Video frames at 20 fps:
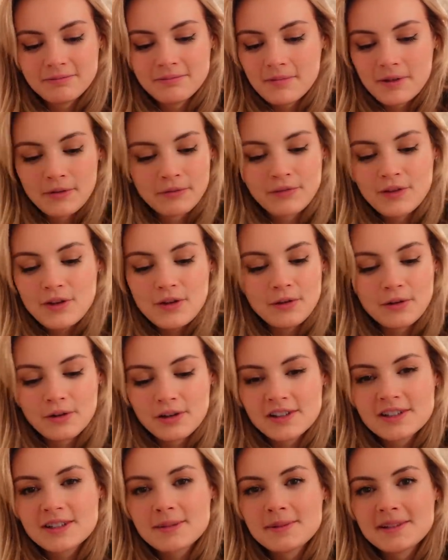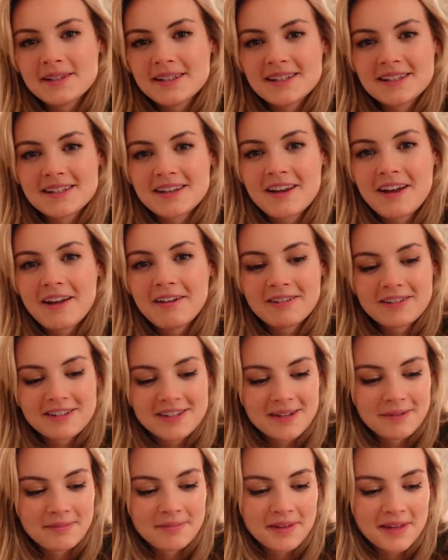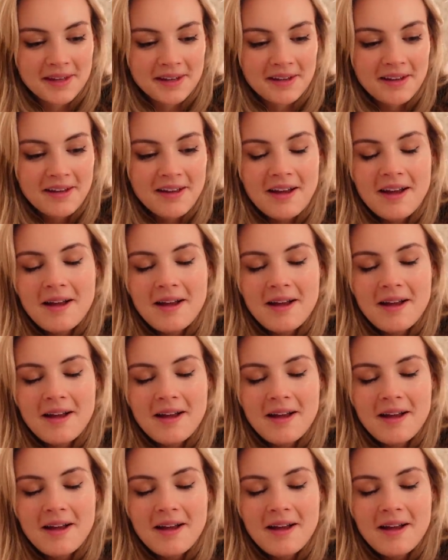a few Christmases ago or something,